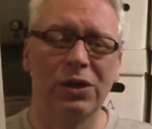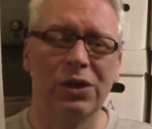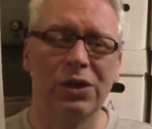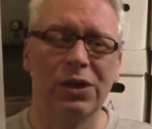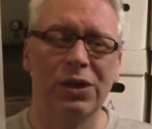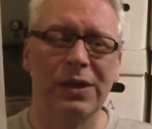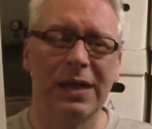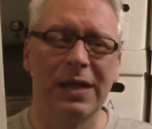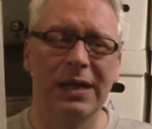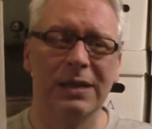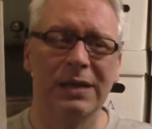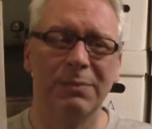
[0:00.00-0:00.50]

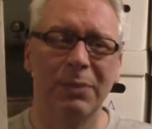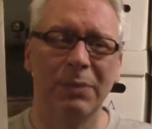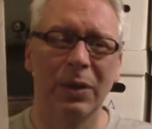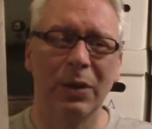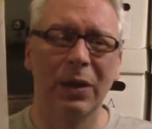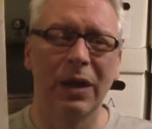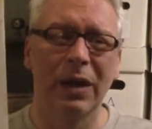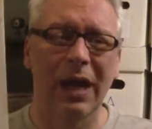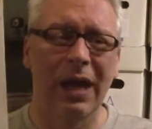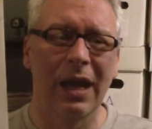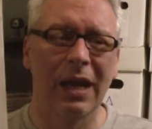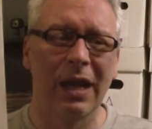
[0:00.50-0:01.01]
to this
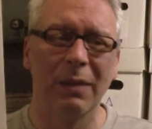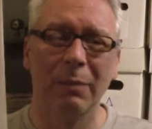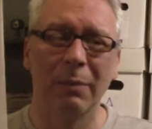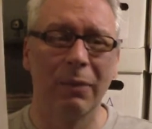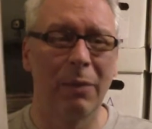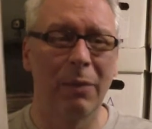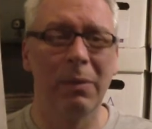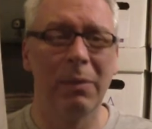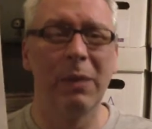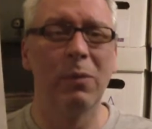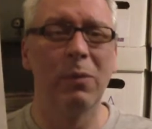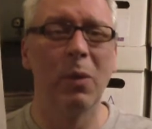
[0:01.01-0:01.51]
book and
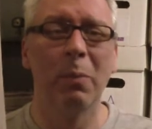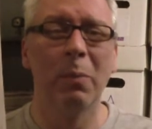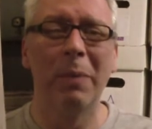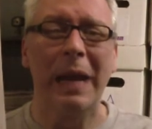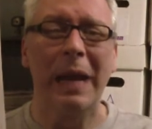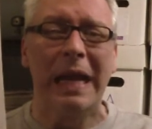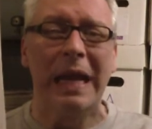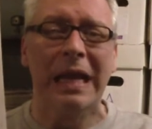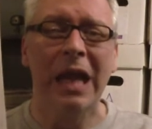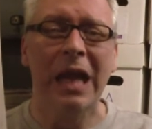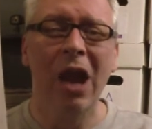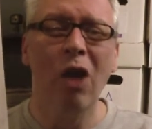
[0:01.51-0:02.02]
probably will
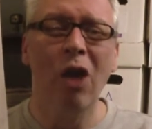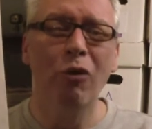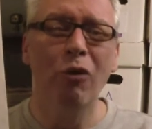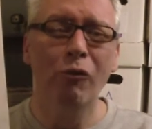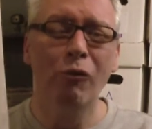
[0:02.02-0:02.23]
be